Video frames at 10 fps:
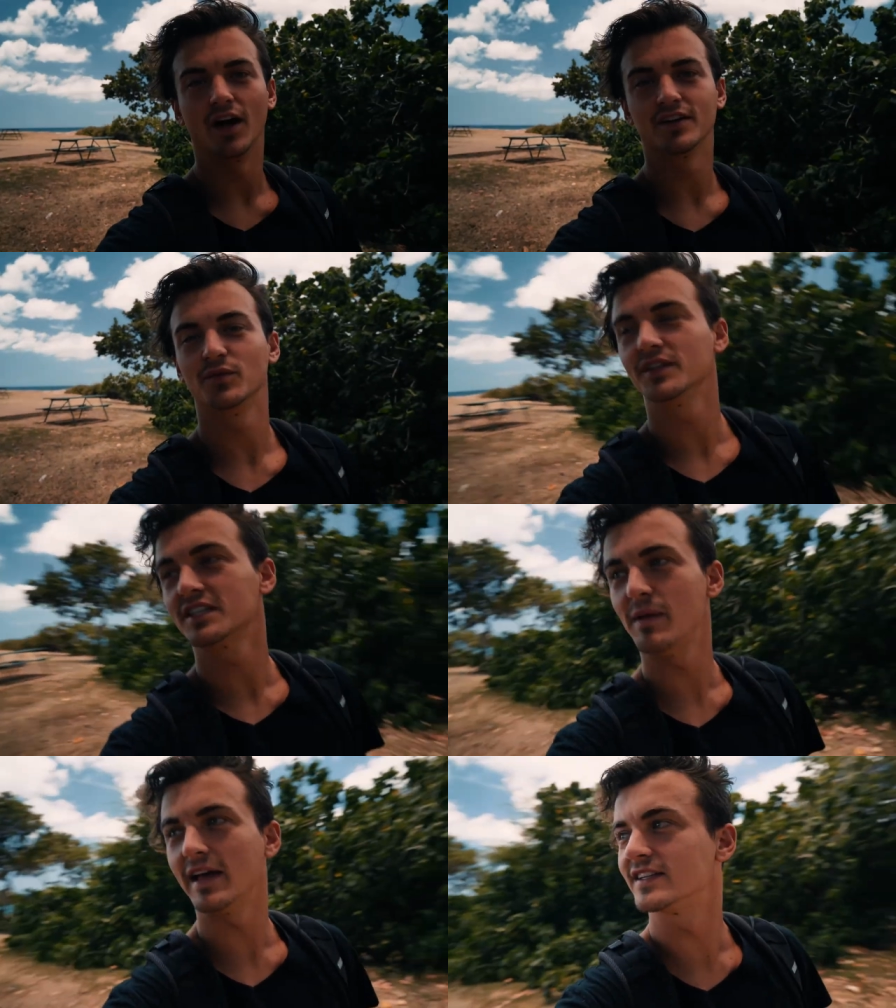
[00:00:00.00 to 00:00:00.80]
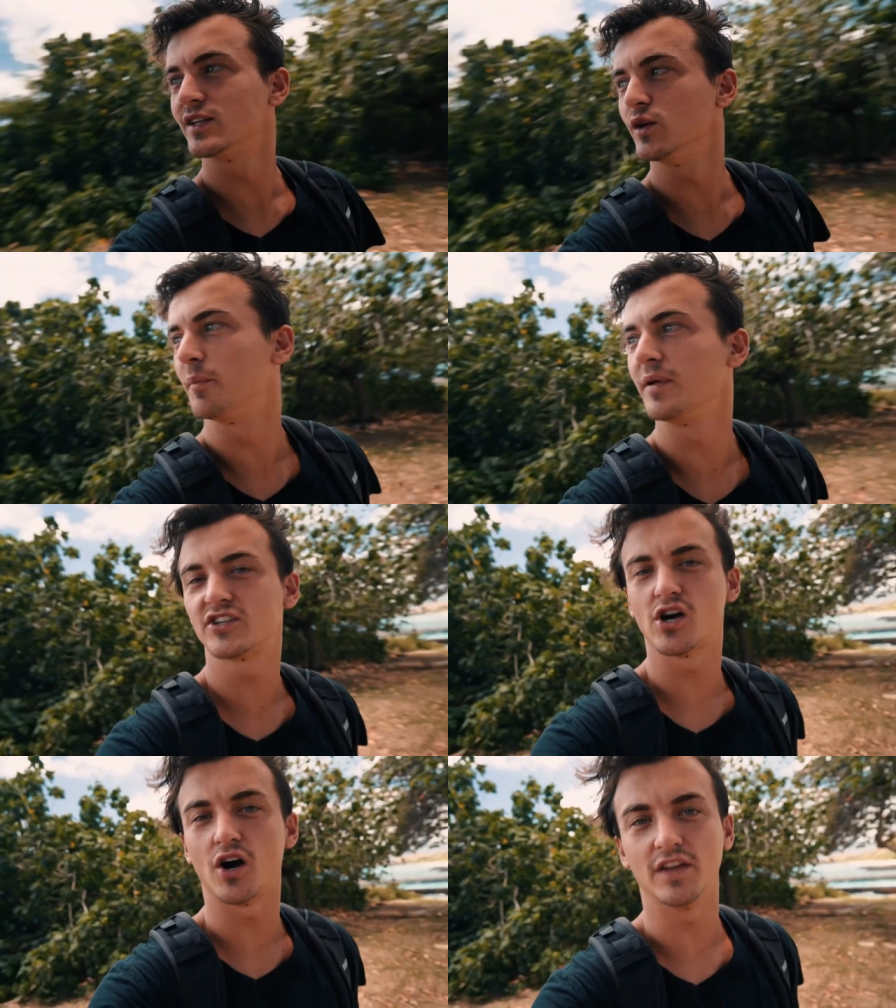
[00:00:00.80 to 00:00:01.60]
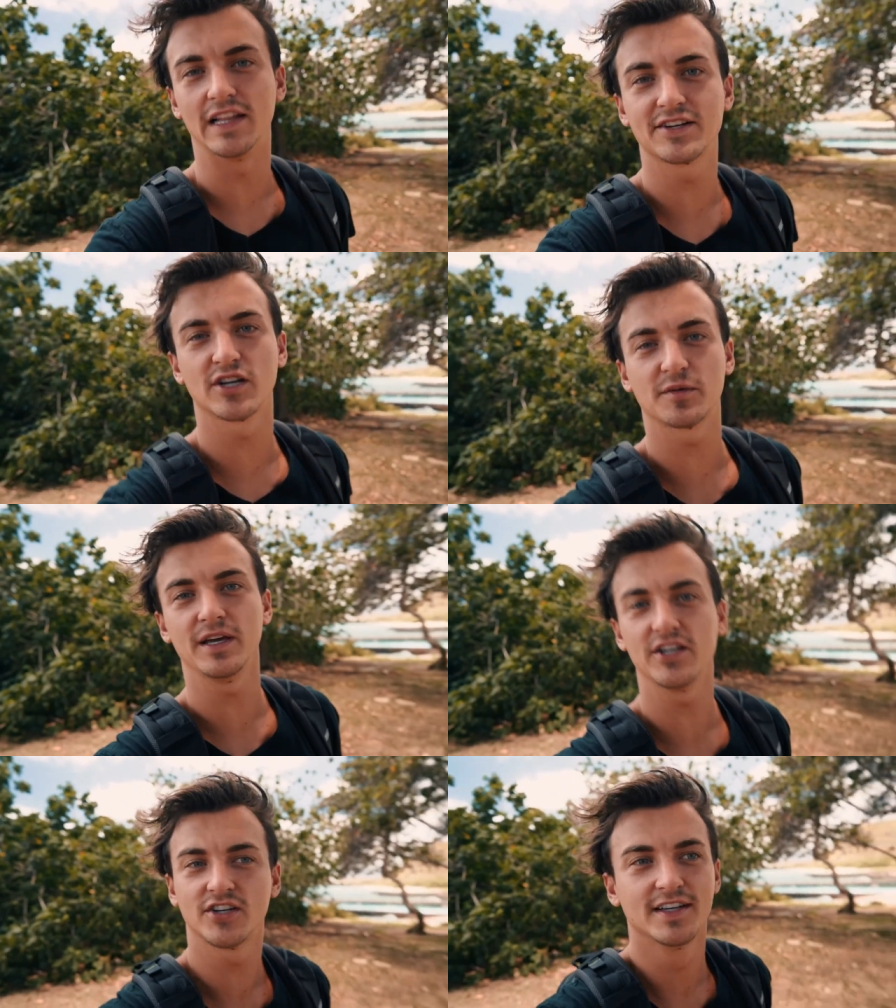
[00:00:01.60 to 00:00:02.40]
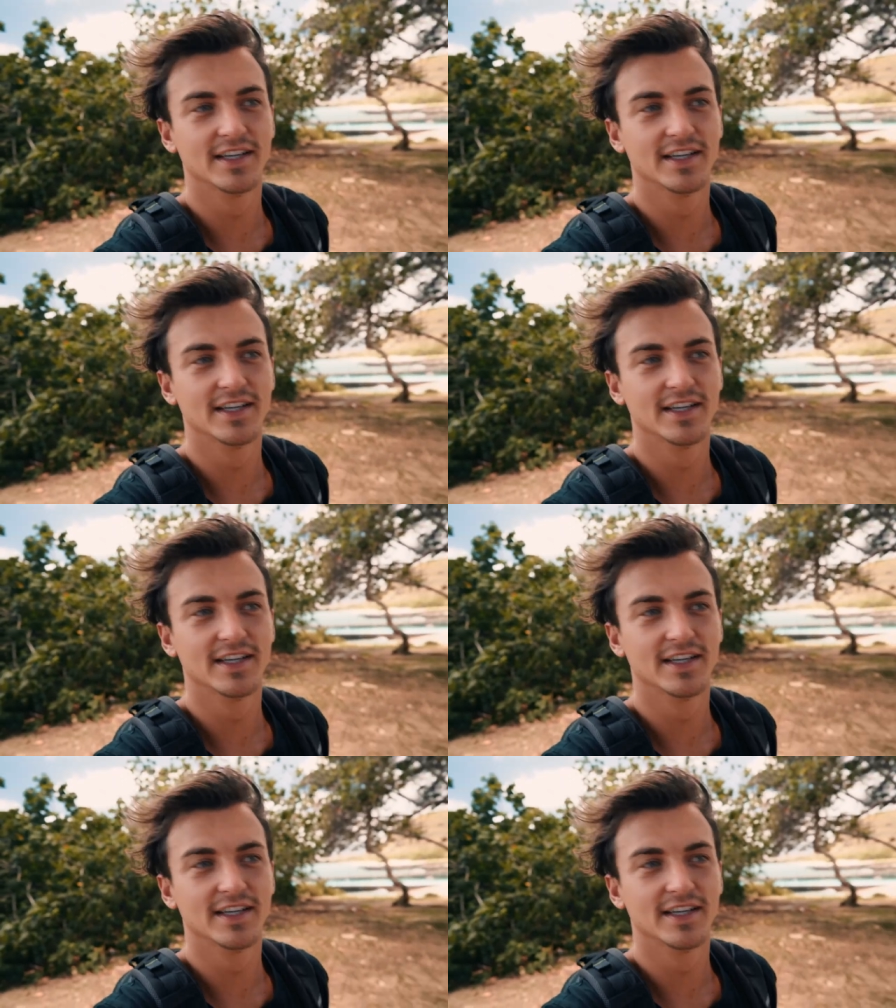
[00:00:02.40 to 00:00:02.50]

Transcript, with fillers: All right, so we just made it to a beach called Electric Beach,